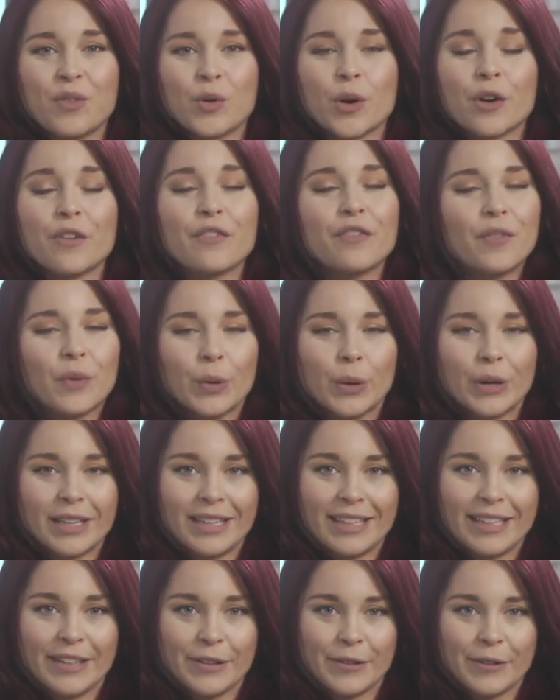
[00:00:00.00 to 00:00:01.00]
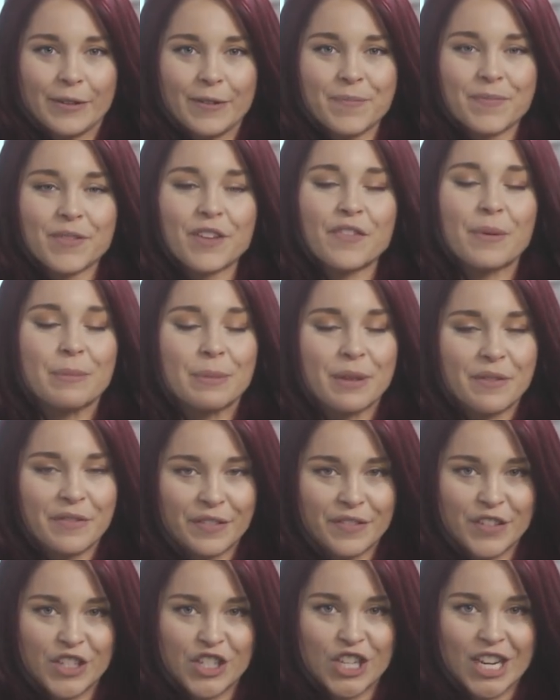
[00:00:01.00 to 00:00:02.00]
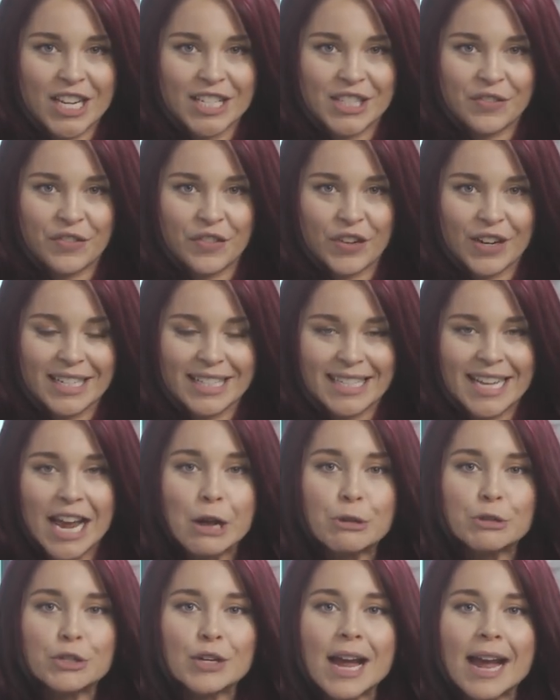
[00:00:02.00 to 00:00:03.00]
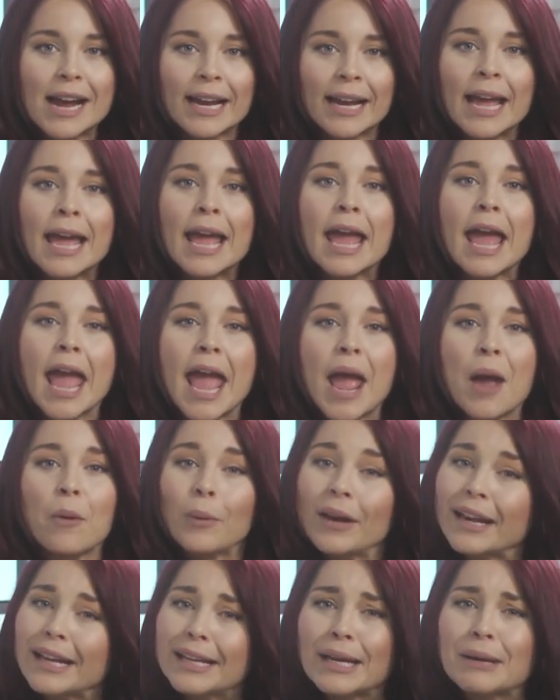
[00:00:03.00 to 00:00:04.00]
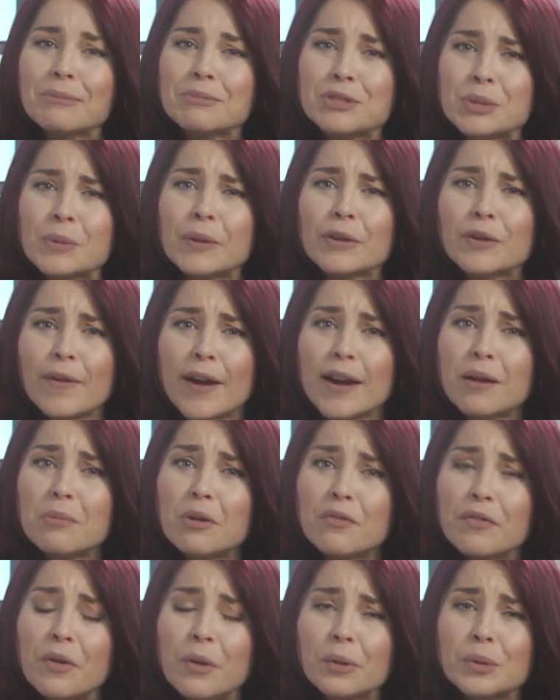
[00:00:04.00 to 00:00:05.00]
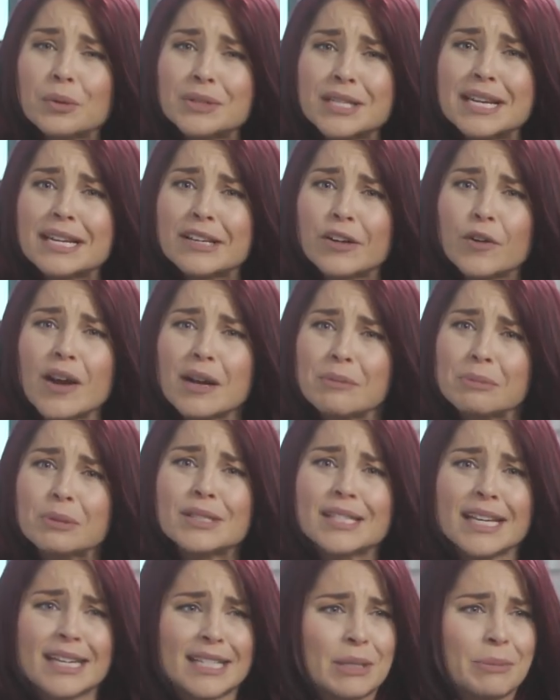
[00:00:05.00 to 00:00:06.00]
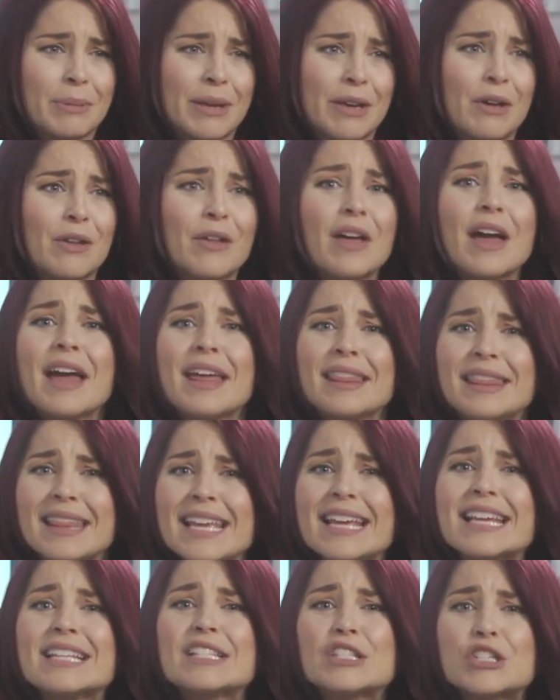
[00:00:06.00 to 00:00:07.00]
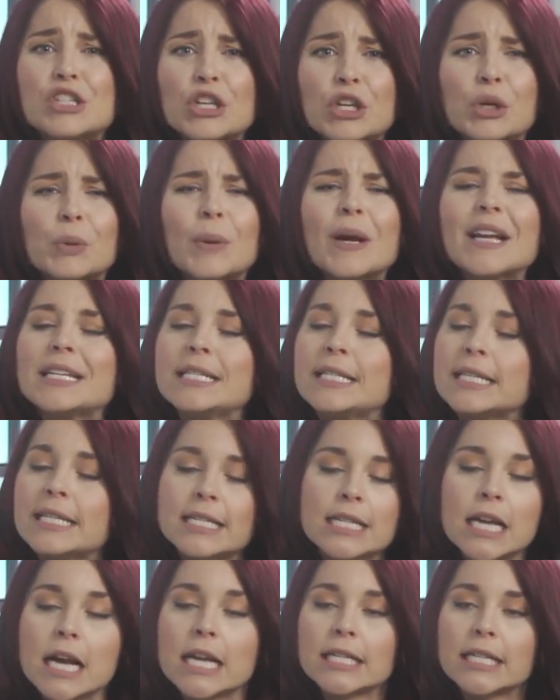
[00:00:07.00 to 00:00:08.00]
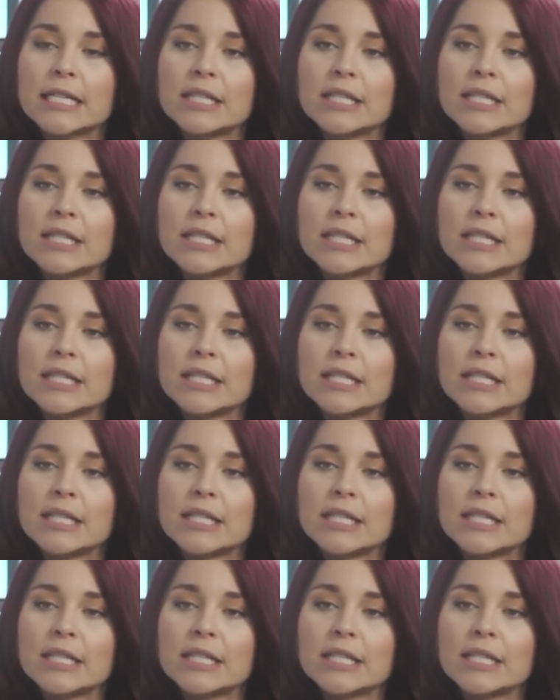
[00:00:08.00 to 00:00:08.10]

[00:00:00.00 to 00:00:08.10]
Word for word: For You from the 50 Shades Freed soundtrack, and when it comes to incredible vocals and incredible sex appeal, these two did not